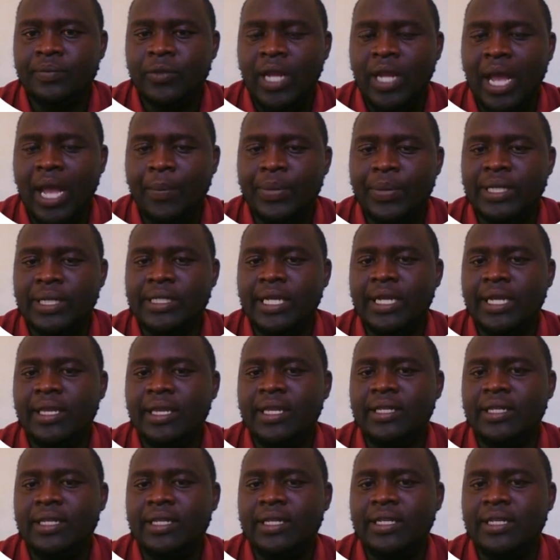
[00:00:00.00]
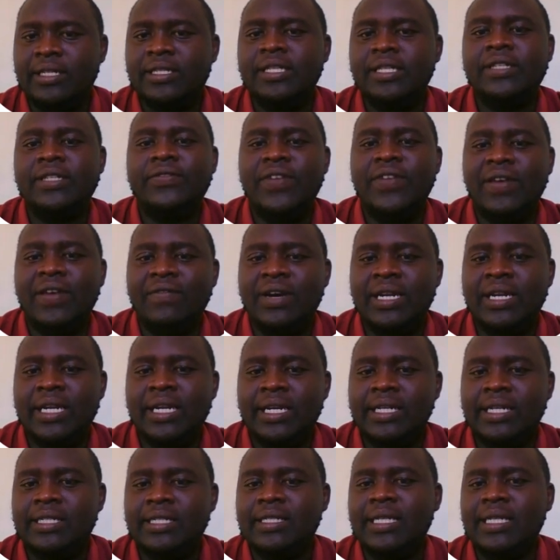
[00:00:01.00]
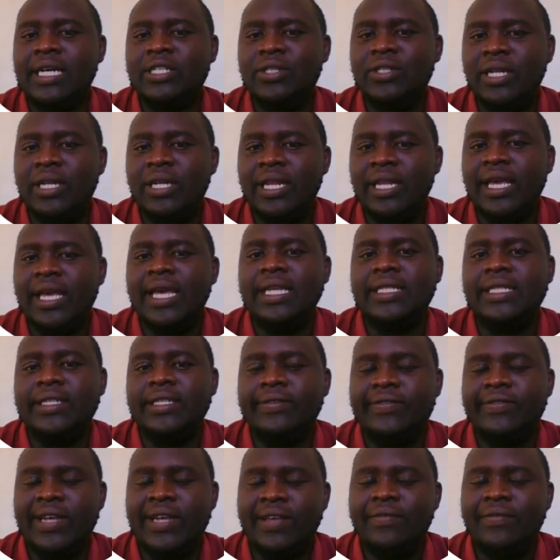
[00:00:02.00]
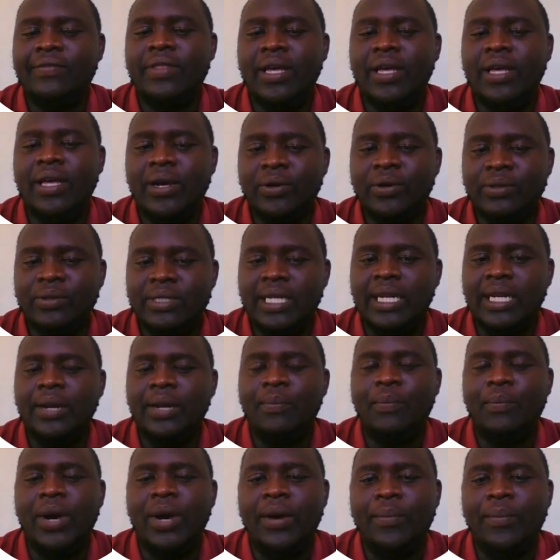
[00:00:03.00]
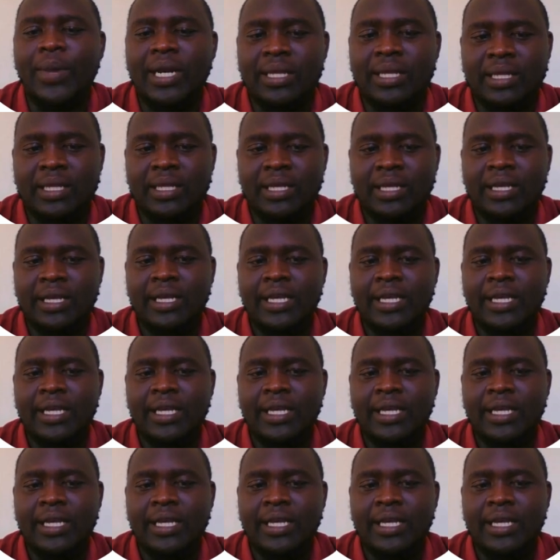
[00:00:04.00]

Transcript: upper side that it's 500. It's actually 85,000 per month.